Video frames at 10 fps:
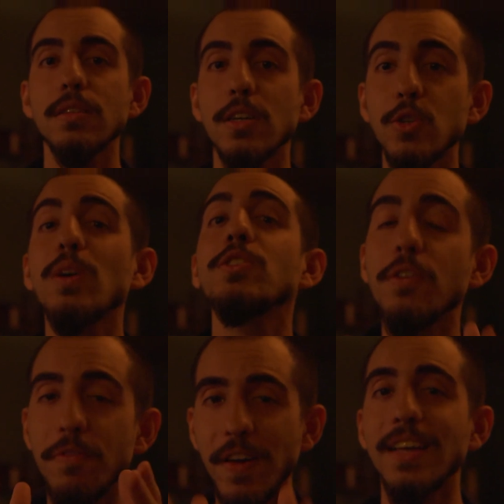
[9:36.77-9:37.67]
Because once
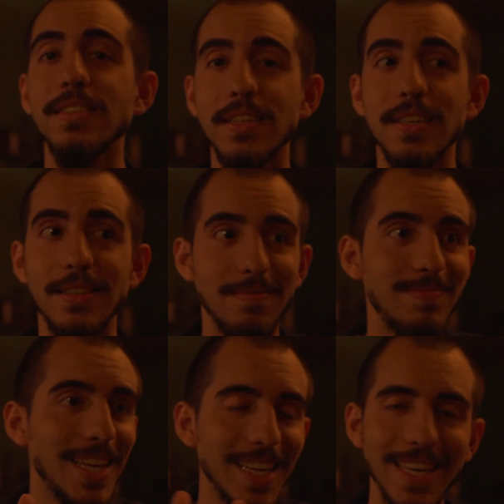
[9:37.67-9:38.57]
your fans see it,
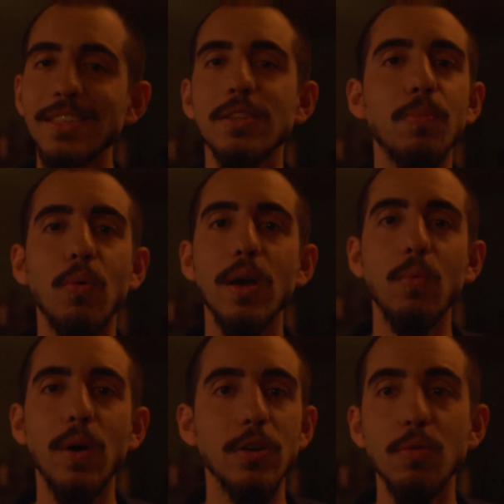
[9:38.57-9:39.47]
it can get to the point
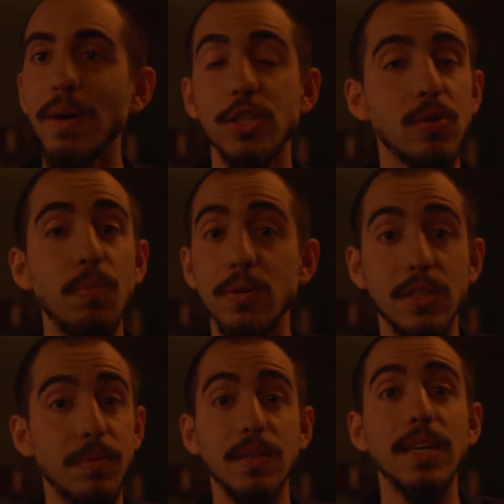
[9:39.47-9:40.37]
where you might show up with
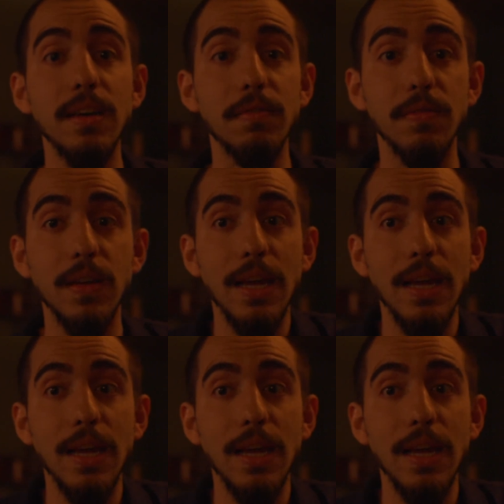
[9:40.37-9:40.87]
something to give,